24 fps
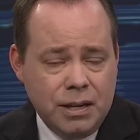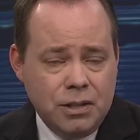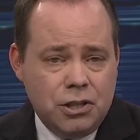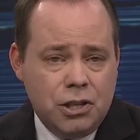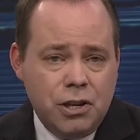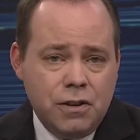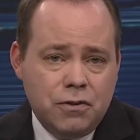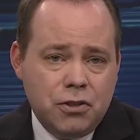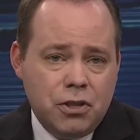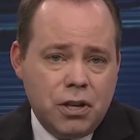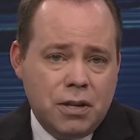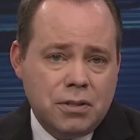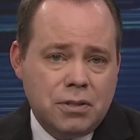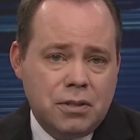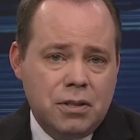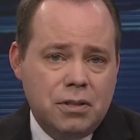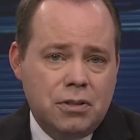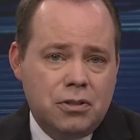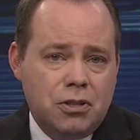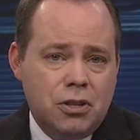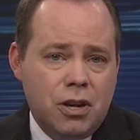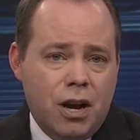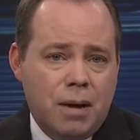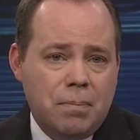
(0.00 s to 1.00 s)
Chief
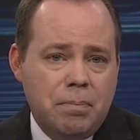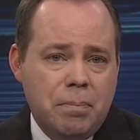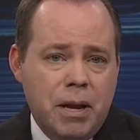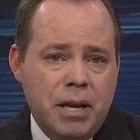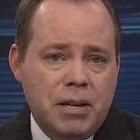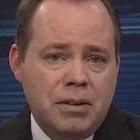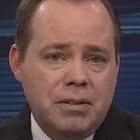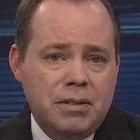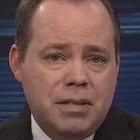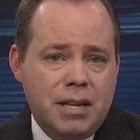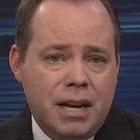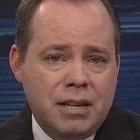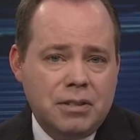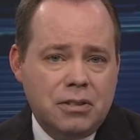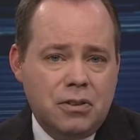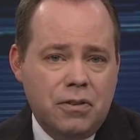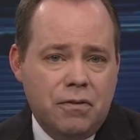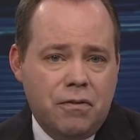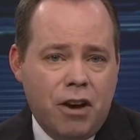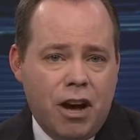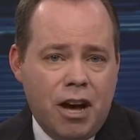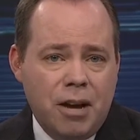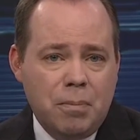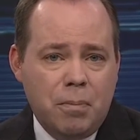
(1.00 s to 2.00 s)
Justice John Minton
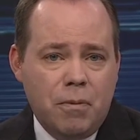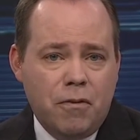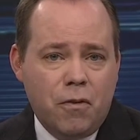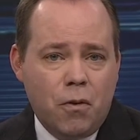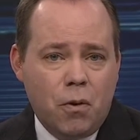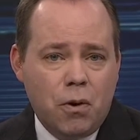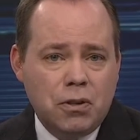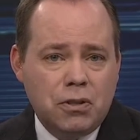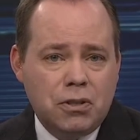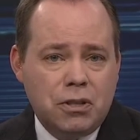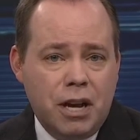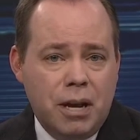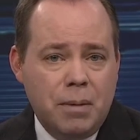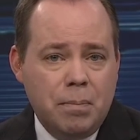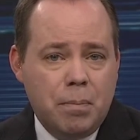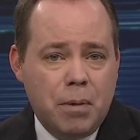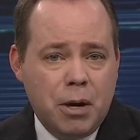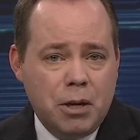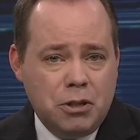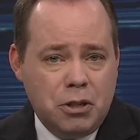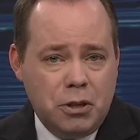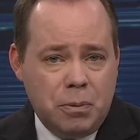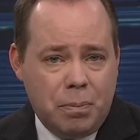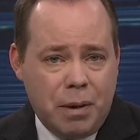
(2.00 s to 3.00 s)
testified before a state
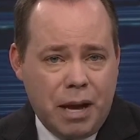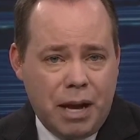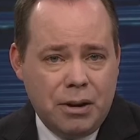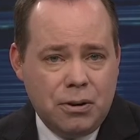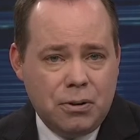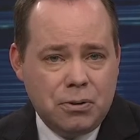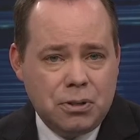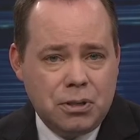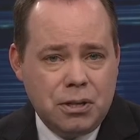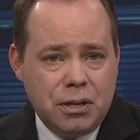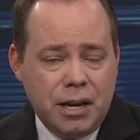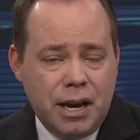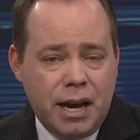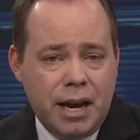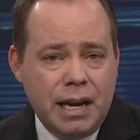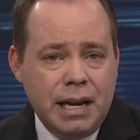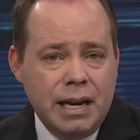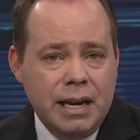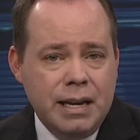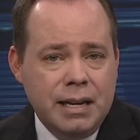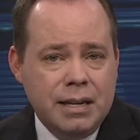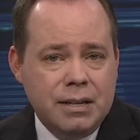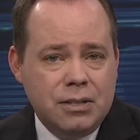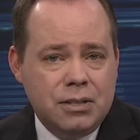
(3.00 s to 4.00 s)
budget panel today,